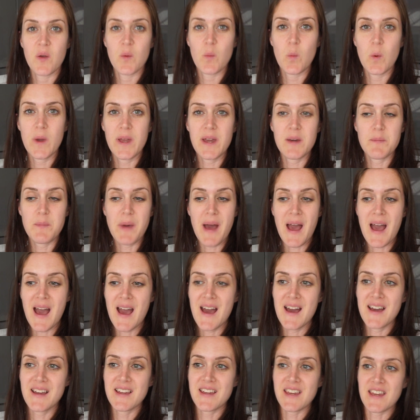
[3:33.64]
We are
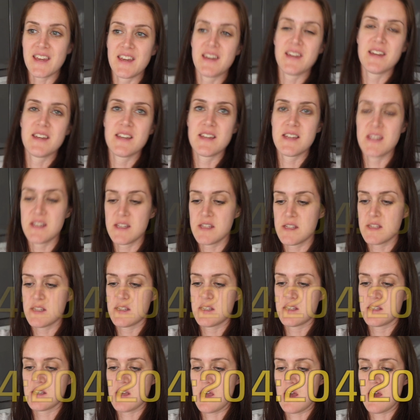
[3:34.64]
back. It
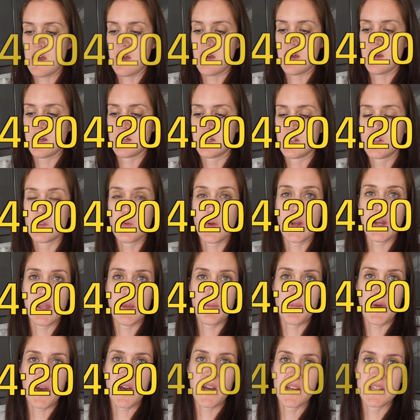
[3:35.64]
is
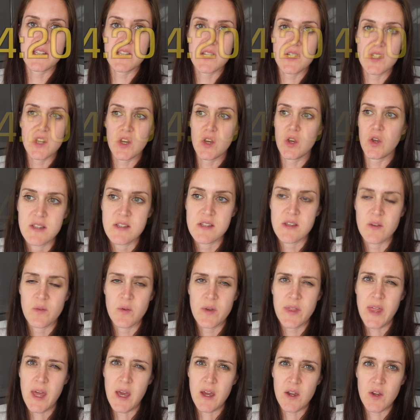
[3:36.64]
2:20, so
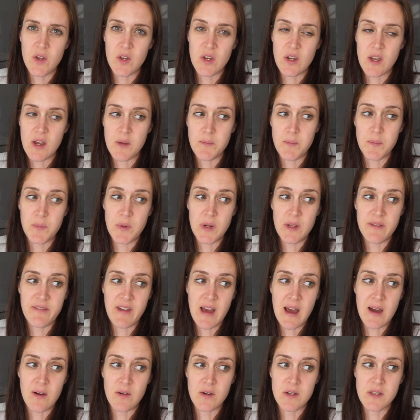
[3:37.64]
we're there a good couple of
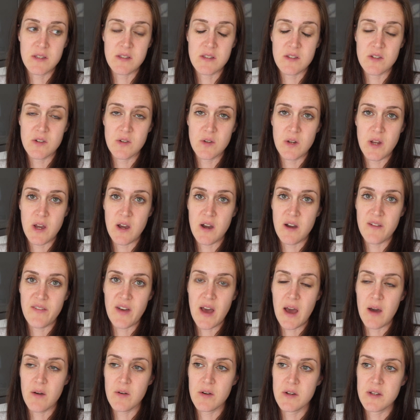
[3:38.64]
hours, 2.5
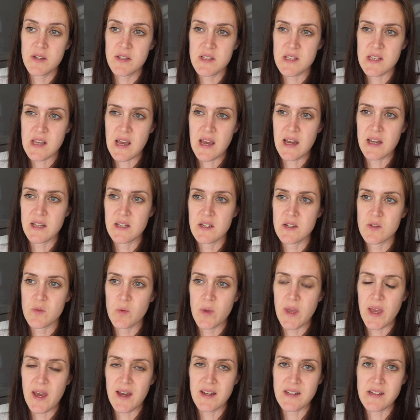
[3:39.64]
hours, and
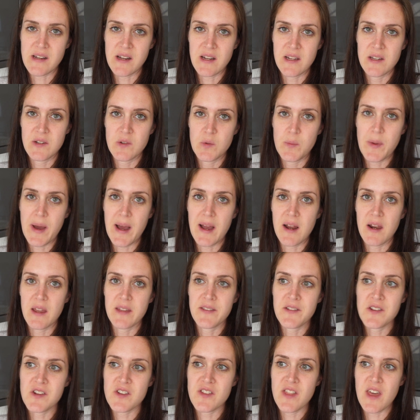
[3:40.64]
we had our little packed
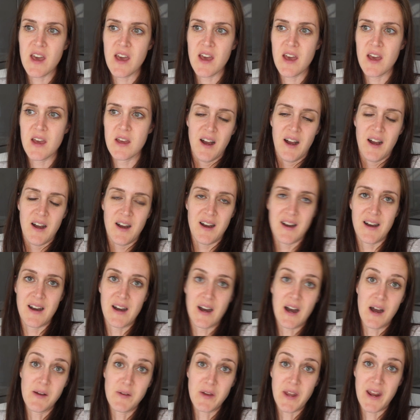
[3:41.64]
lunch there.
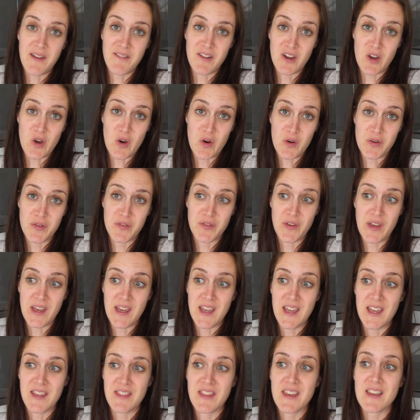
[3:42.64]
I'm gonna have a
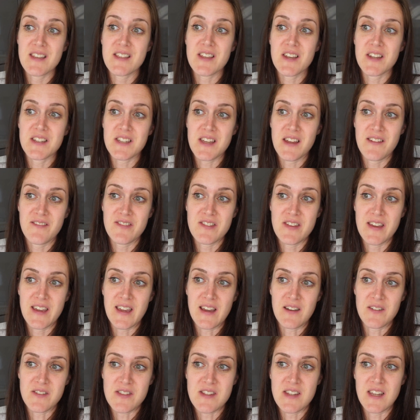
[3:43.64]
coffee, these guys are gonna have something
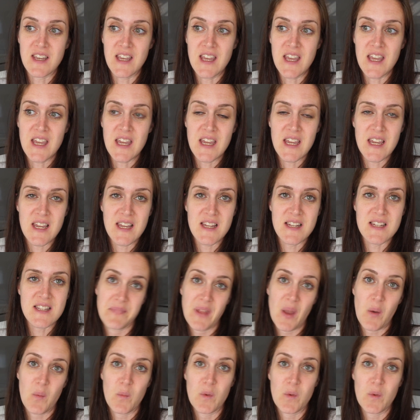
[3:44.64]
else to eat.